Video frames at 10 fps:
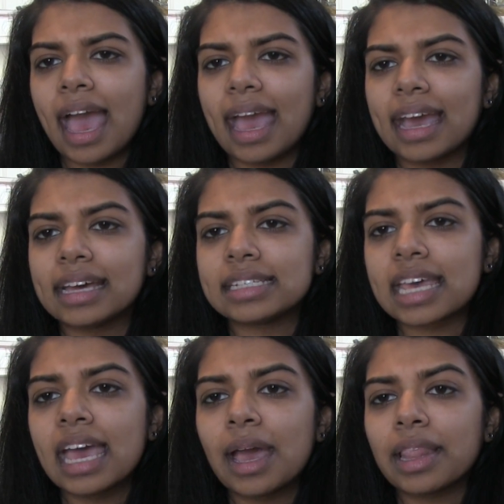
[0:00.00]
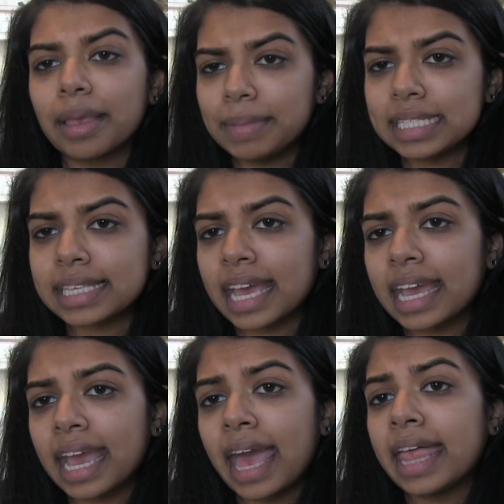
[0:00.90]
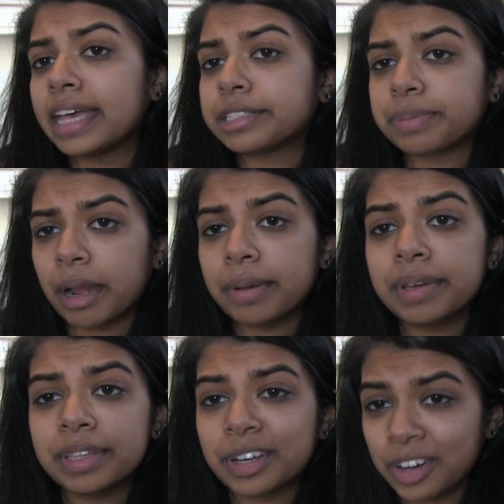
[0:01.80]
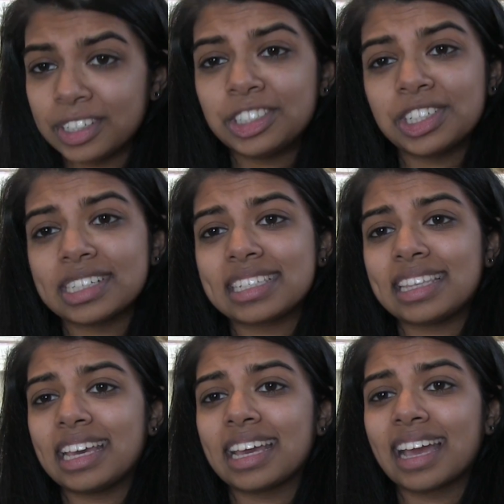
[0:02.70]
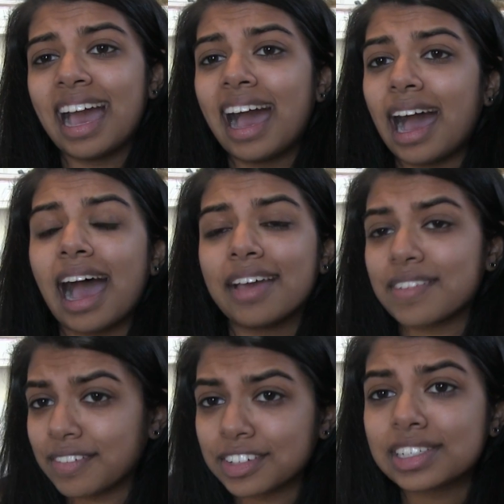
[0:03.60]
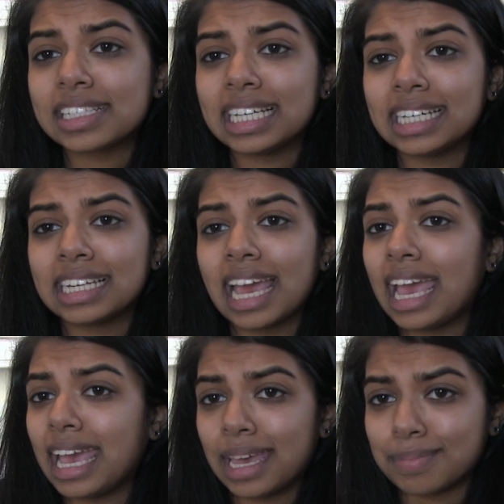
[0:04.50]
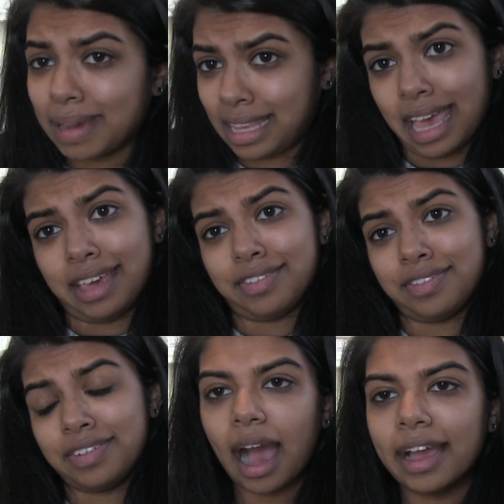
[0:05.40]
and let me say that's probably the cringiest thing I've ever seen in my life.